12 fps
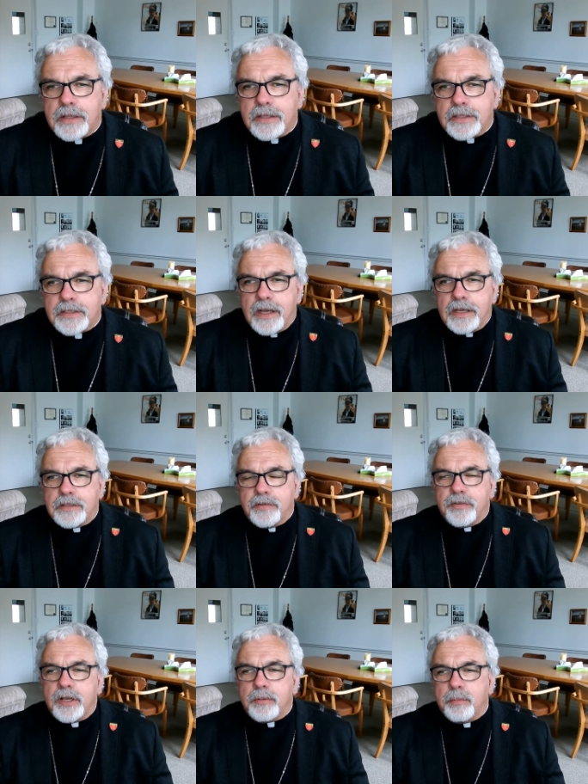at the
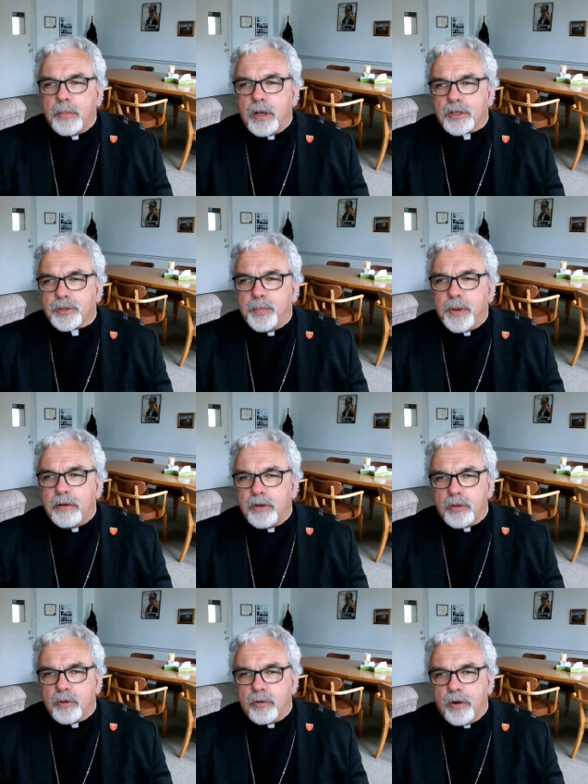site of an unmarked
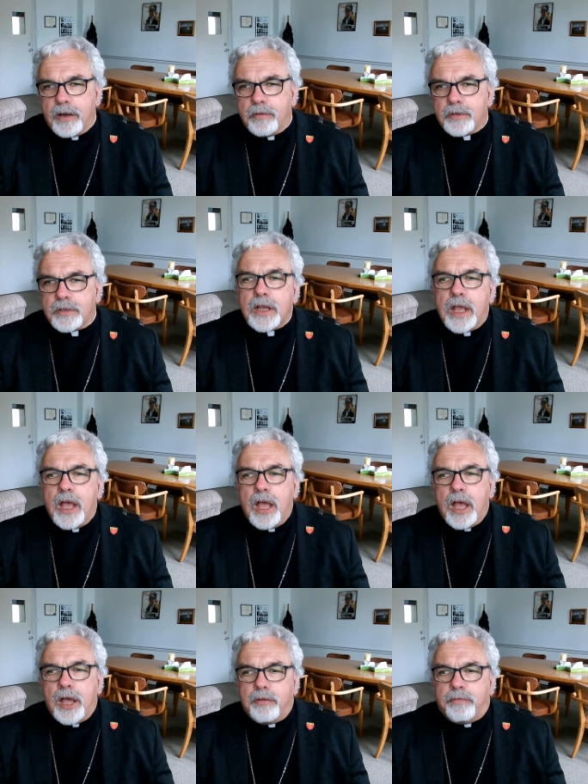burial ground
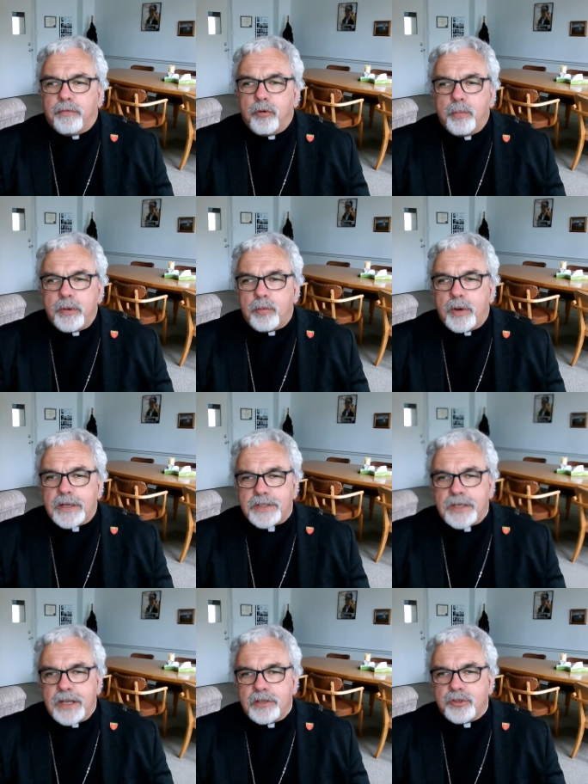at a former
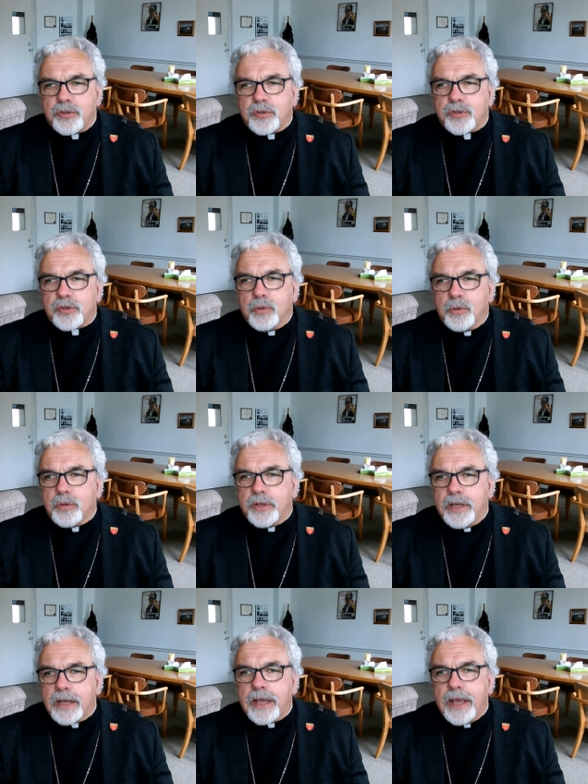residential school
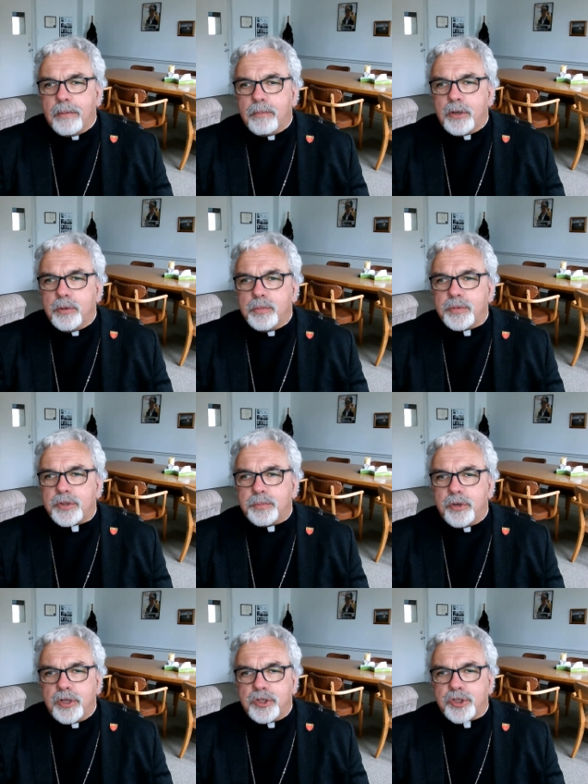near
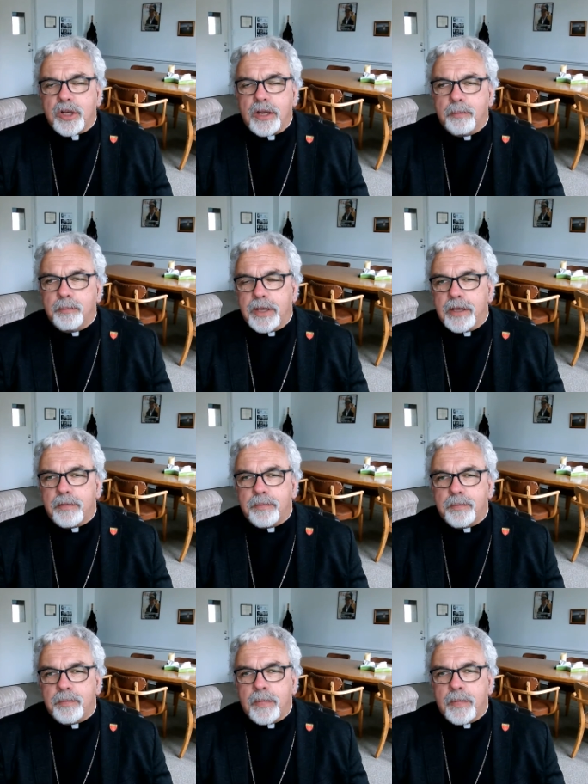Kamloops, British Columbia.